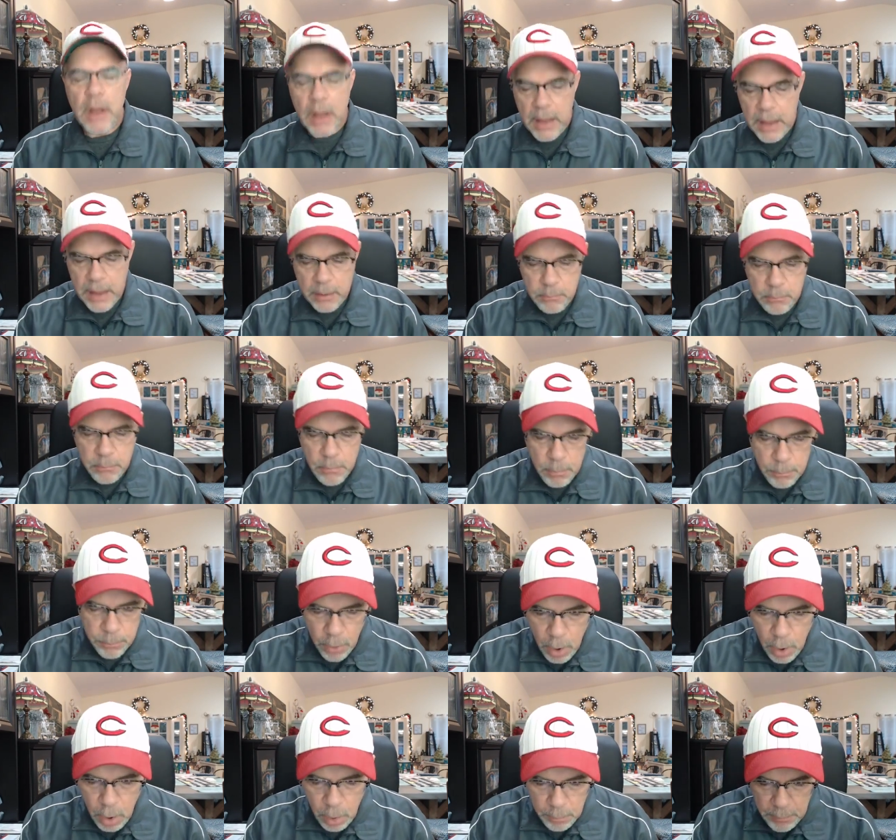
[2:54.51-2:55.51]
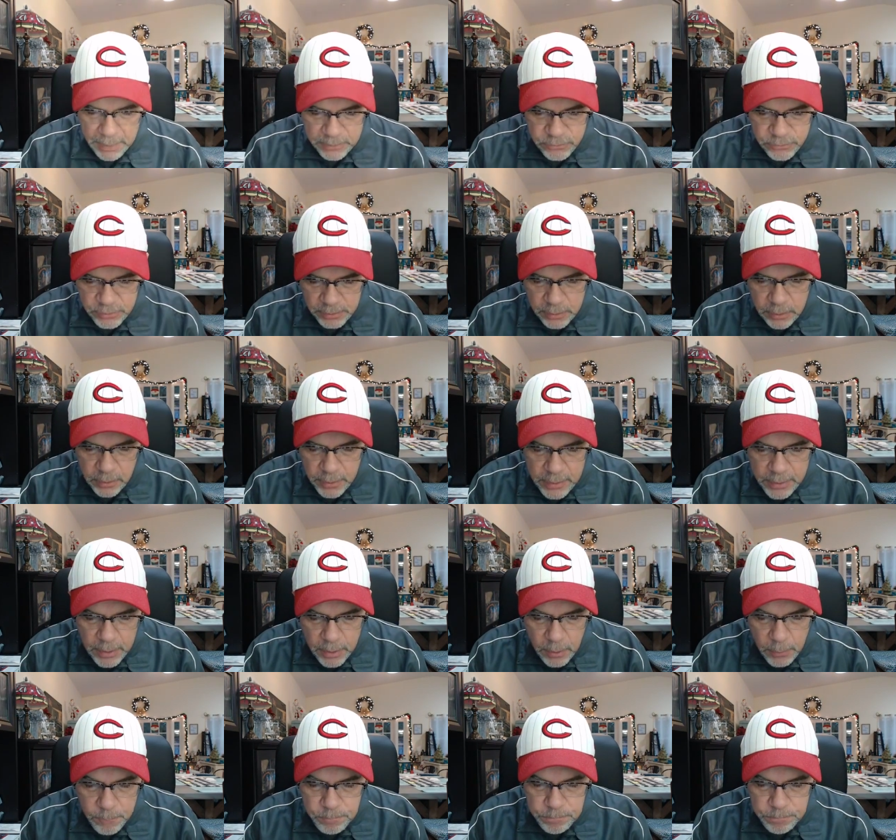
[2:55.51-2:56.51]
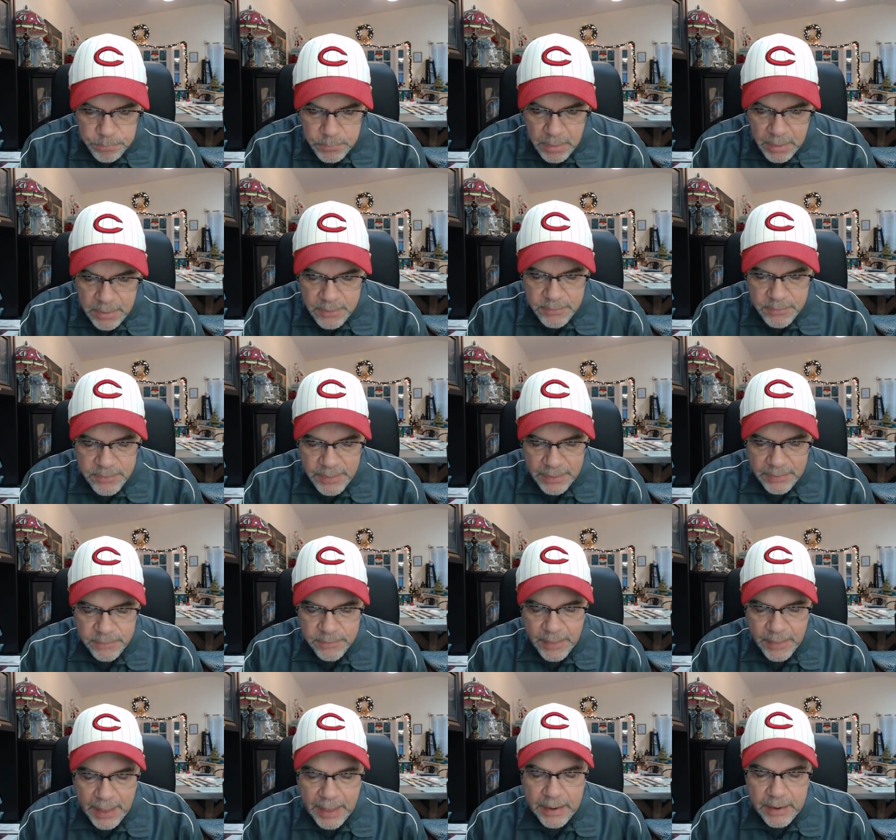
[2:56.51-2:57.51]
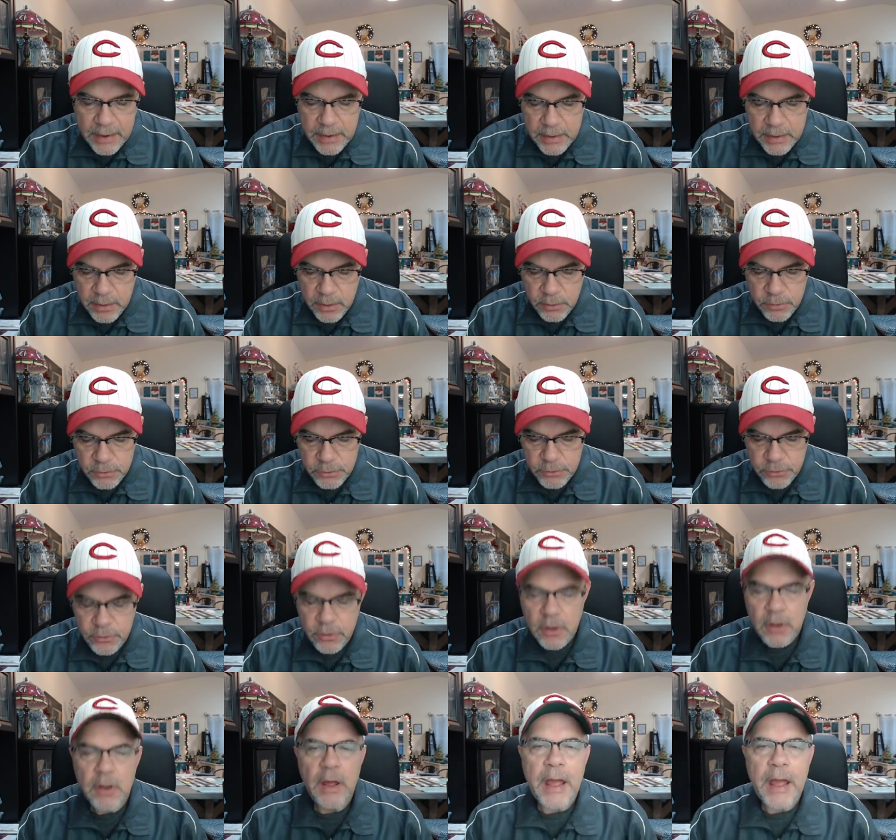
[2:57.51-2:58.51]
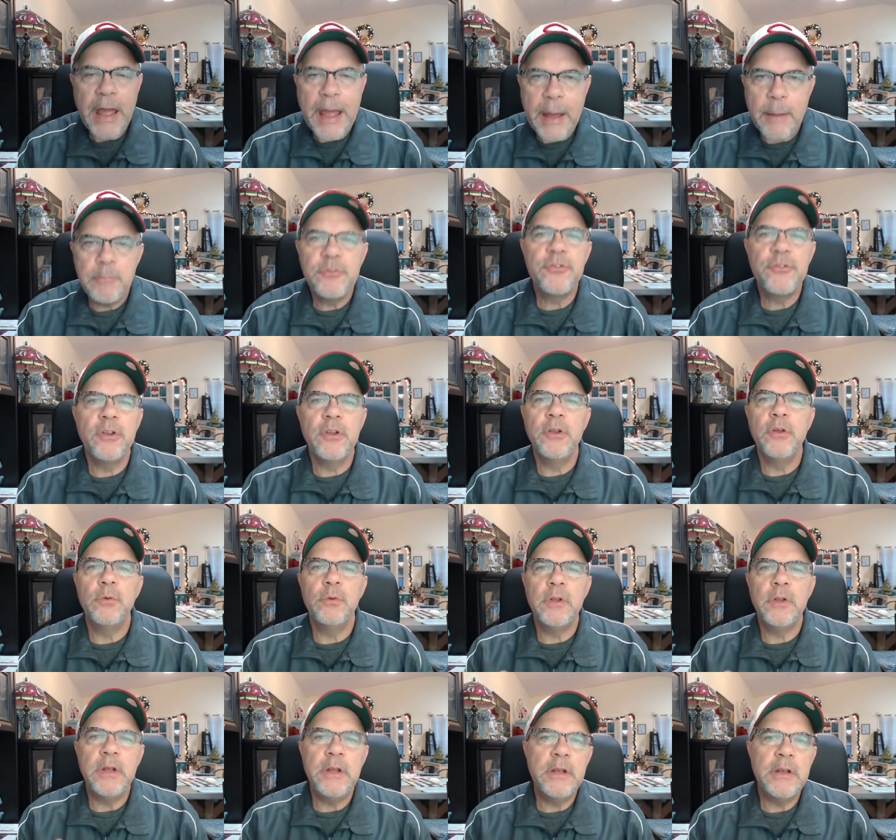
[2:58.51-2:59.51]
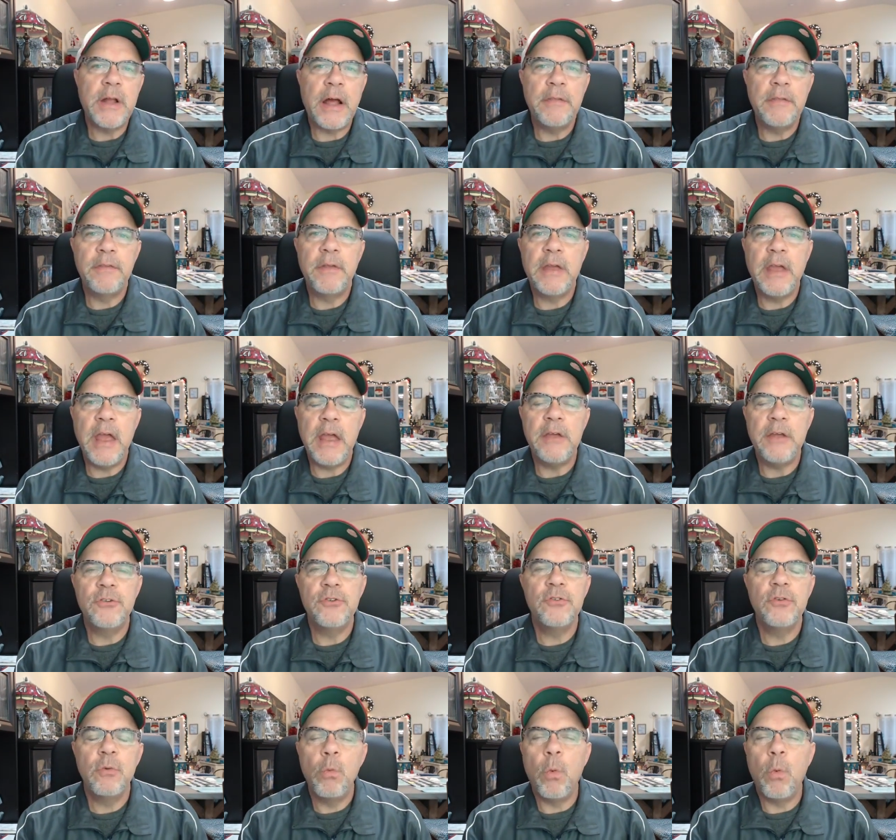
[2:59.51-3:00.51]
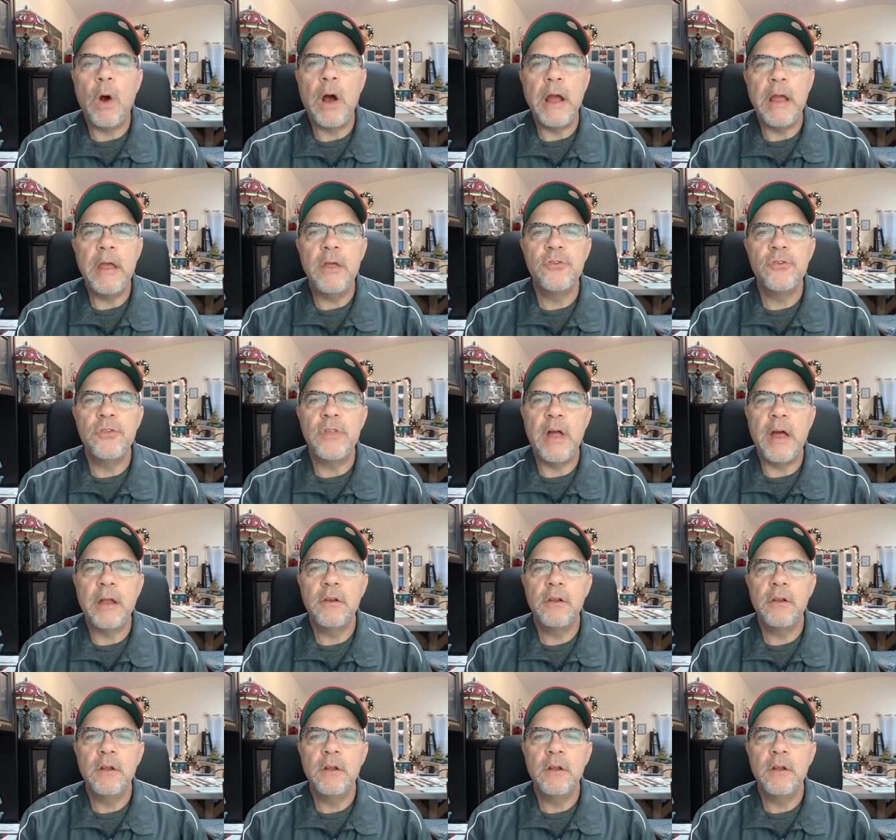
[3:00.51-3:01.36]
And Paul makes it clear that that is absolutely not the case. Why is that?